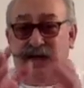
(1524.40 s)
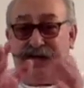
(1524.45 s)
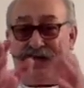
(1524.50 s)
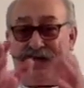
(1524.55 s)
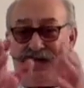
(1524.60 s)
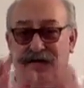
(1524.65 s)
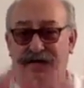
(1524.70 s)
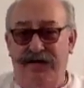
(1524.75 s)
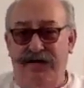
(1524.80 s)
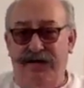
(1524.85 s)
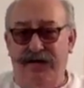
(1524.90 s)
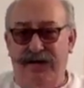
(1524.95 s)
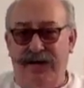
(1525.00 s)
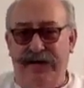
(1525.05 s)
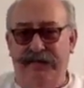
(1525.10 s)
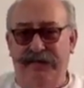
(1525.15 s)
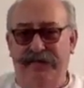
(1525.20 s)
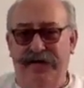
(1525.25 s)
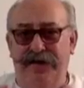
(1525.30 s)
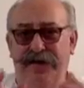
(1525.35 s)

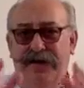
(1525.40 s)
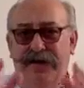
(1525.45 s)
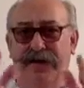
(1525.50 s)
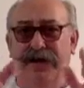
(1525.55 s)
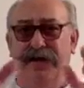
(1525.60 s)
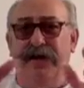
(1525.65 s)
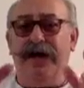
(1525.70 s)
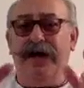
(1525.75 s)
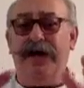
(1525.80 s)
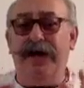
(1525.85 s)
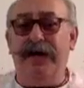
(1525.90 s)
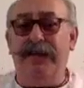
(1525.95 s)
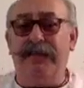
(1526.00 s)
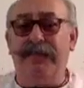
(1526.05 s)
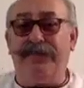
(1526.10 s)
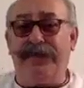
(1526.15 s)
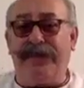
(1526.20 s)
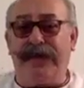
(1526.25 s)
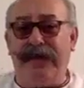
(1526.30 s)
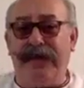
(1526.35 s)
time,
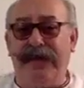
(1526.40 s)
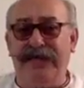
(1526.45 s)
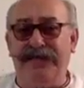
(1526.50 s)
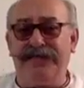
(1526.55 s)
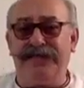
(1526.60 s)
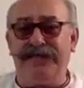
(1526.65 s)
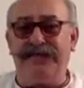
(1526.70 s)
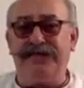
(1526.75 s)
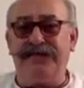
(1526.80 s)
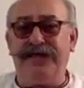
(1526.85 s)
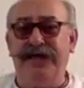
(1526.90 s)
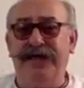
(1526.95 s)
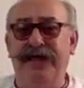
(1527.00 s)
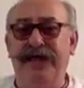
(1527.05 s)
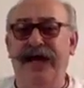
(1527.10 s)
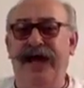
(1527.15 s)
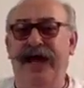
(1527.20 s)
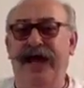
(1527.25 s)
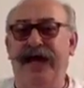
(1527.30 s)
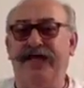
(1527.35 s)
place,
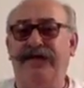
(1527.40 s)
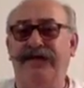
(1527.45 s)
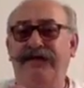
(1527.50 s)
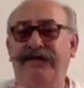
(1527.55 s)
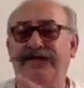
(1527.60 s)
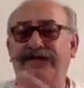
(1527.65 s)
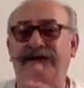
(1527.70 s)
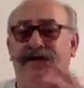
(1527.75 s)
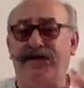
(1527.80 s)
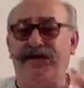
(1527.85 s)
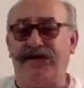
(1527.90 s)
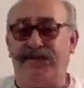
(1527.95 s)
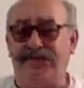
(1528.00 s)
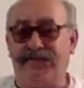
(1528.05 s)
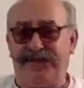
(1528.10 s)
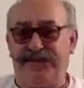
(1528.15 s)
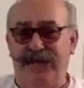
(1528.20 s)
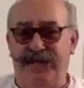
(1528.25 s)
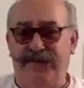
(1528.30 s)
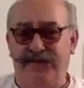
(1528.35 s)
and
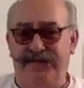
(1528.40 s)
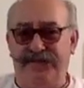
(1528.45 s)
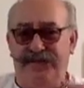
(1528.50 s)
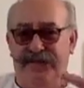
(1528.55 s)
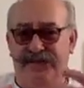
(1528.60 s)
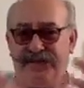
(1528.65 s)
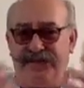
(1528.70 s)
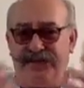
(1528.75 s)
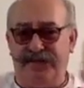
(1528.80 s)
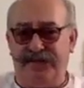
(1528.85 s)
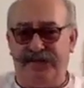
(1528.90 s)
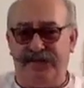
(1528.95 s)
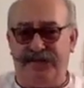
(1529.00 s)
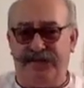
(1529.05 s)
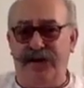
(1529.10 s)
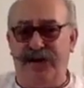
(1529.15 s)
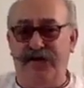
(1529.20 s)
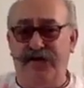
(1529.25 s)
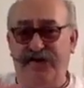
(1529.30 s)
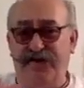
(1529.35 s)
circumstances,
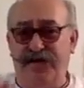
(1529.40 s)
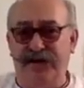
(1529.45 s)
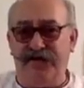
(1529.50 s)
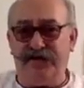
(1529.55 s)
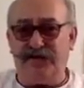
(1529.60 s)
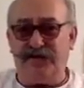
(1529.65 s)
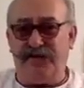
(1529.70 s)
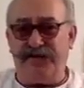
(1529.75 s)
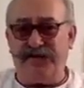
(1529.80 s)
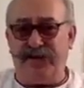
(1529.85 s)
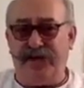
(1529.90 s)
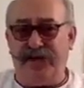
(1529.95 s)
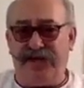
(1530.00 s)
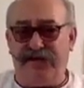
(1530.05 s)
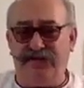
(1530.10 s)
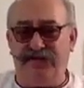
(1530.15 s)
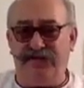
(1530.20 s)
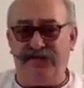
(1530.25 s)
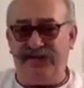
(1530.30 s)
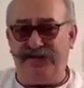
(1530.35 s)
scenarios, which I
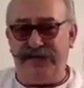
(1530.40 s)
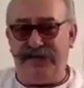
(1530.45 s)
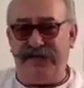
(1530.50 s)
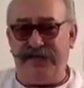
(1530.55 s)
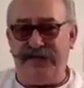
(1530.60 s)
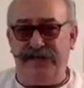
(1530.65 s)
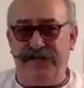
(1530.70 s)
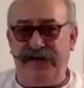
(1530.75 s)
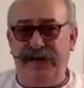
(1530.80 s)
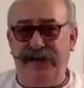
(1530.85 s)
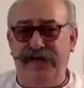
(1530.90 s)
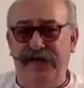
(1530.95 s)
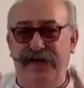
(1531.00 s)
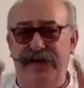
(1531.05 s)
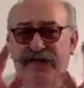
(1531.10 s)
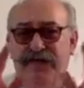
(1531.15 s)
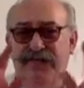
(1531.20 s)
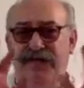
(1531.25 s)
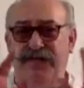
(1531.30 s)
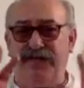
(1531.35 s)
consider
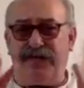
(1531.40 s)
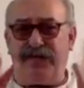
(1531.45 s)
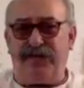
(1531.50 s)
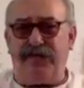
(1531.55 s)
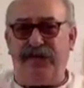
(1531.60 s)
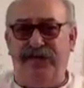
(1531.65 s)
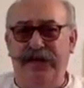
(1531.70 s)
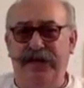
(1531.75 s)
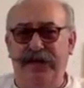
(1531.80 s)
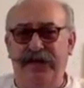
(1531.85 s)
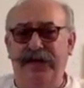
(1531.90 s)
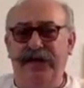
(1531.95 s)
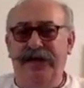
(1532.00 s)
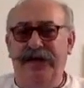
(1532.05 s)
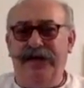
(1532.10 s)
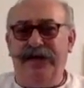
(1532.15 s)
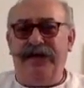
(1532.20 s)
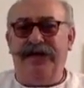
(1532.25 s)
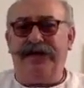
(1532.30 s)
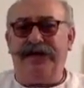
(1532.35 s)
the three
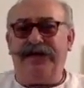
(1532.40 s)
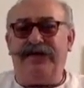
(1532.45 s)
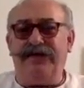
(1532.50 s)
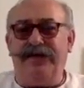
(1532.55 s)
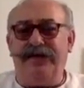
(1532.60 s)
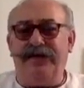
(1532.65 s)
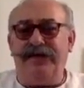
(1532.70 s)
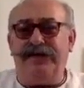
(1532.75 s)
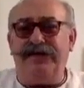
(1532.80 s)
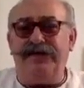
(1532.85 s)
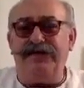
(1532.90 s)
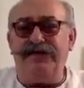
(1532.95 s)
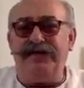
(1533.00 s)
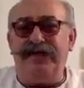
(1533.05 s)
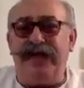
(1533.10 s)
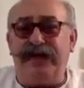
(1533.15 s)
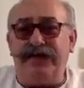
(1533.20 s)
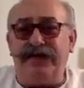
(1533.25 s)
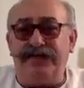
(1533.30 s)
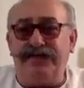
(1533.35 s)

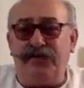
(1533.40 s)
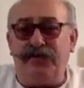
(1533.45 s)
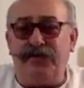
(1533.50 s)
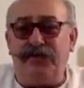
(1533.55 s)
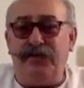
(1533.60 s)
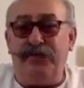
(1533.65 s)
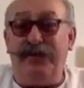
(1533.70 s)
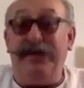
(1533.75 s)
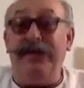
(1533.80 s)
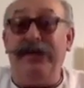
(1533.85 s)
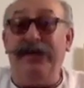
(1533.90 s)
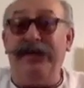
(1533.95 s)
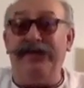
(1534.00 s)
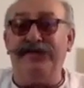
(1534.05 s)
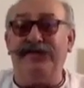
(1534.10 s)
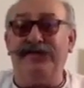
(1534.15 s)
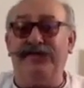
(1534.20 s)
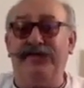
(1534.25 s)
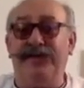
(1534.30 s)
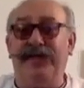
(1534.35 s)
contextual
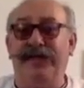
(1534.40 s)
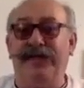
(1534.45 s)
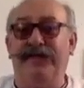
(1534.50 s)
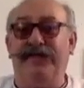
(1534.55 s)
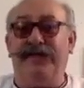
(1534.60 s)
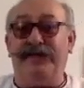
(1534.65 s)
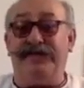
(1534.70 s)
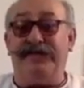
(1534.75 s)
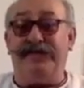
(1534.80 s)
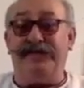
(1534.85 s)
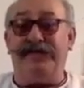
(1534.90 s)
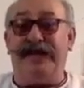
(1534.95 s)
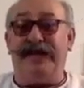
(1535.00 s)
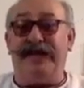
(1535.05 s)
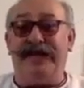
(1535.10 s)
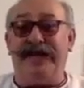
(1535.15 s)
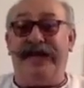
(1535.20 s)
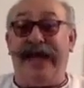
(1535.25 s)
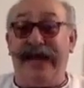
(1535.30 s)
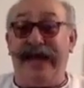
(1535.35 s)
pillars, really, of
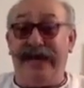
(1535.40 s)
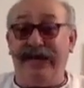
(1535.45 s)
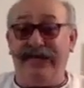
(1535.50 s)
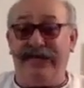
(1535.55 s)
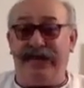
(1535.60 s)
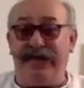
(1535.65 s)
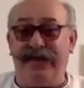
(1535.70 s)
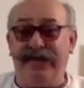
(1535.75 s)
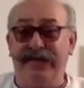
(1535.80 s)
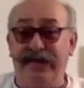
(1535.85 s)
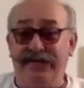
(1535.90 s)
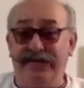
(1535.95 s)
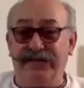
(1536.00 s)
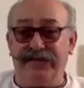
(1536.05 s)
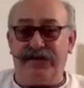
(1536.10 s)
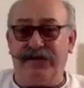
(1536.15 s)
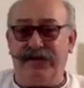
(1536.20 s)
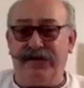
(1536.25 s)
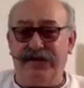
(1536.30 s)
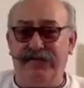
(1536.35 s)
understanding anything:
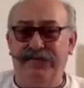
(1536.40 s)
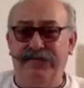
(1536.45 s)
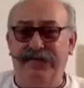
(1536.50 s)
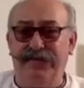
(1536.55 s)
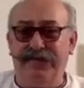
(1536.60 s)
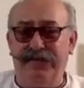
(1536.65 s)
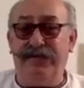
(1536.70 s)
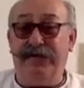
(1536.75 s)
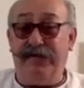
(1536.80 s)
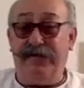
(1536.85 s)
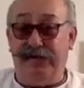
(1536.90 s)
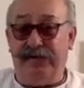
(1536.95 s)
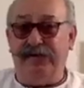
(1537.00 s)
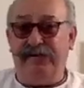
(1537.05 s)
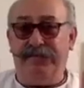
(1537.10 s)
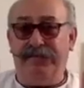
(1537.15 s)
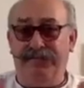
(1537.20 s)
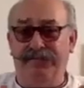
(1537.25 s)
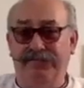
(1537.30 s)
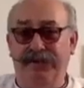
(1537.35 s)
time,
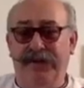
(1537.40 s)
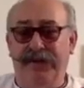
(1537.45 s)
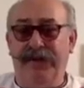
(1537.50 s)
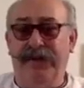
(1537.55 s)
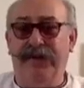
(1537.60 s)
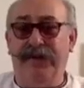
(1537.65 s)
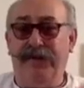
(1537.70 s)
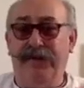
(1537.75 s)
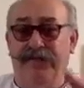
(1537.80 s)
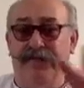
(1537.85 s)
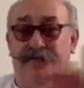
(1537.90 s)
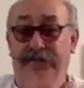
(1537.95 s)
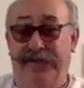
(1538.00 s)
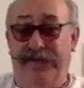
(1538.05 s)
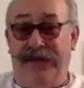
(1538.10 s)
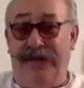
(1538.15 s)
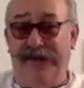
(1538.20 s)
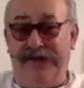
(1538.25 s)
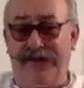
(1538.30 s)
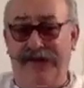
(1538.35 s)

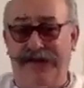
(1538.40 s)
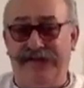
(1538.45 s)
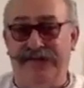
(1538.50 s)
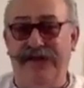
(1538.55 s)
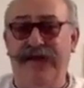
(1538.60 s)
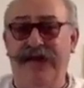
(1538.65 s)
place,